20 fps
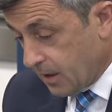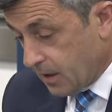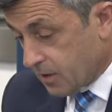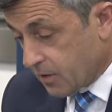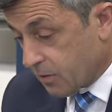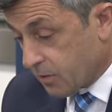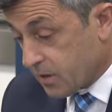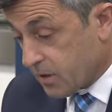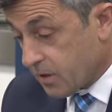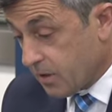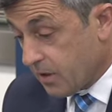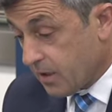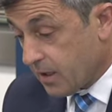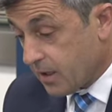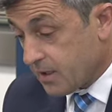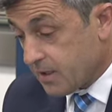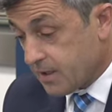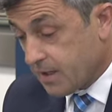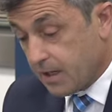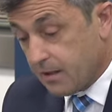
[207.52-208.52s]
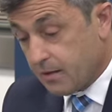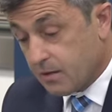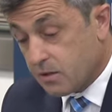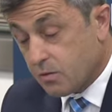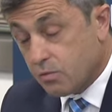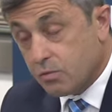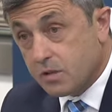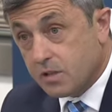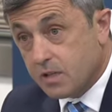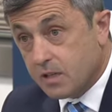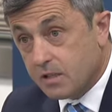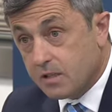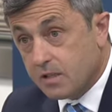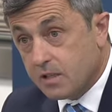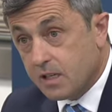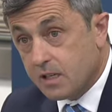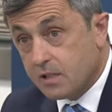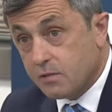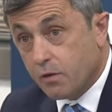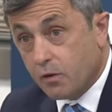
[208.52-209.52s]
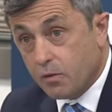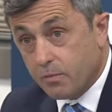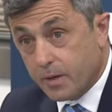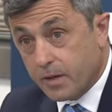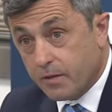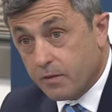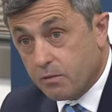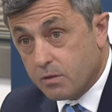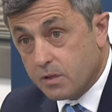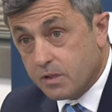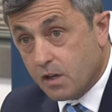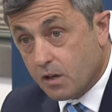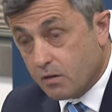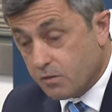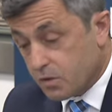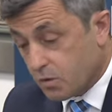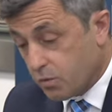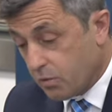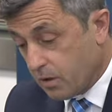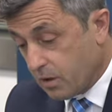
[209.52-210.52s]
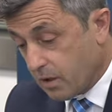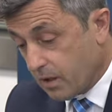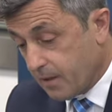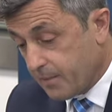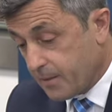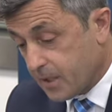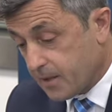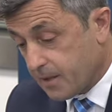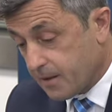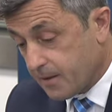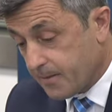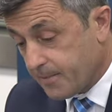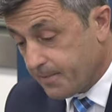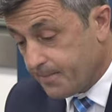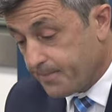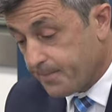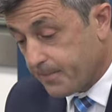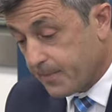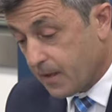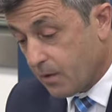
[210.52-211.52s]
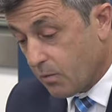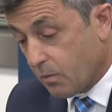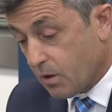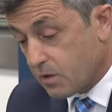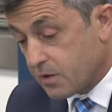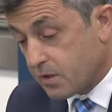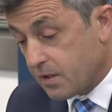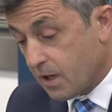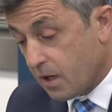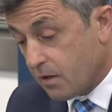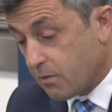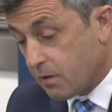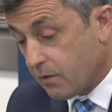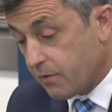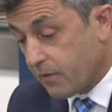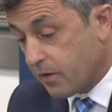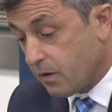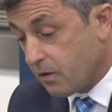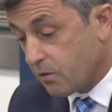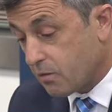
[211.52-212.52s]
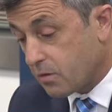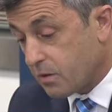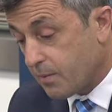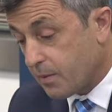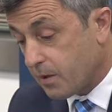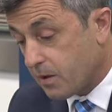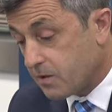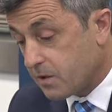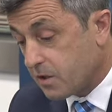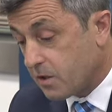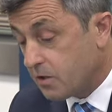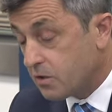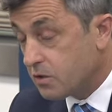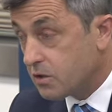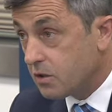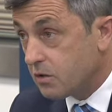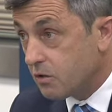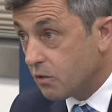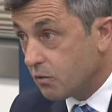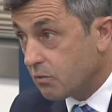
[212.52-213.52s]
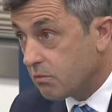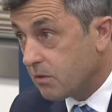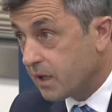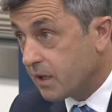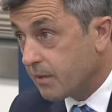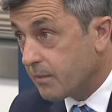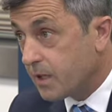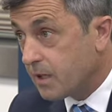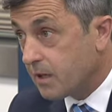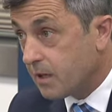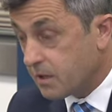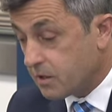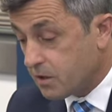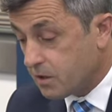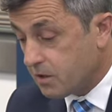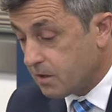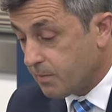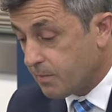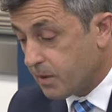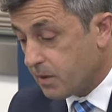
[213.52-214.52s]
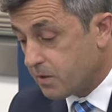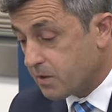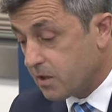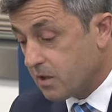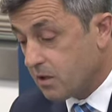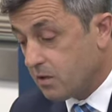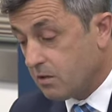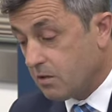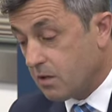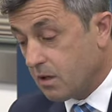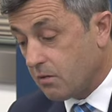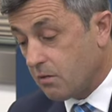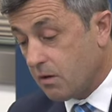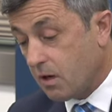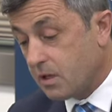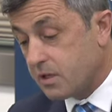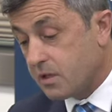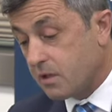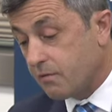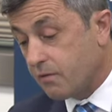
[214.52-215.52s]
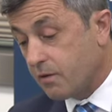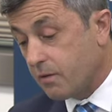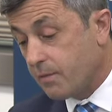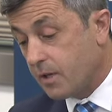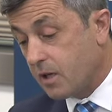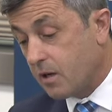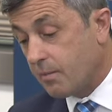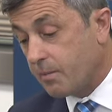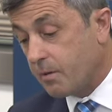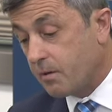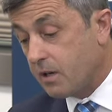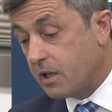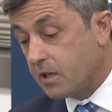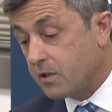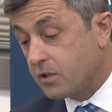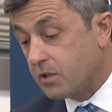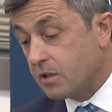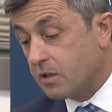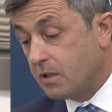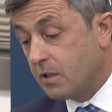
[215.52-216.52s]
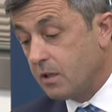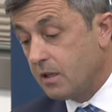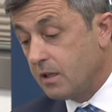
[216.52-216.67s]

To a certain extent this was successful, but the results were limited. There was no referral to prosecution or recommendation to prosecute arising from the operation.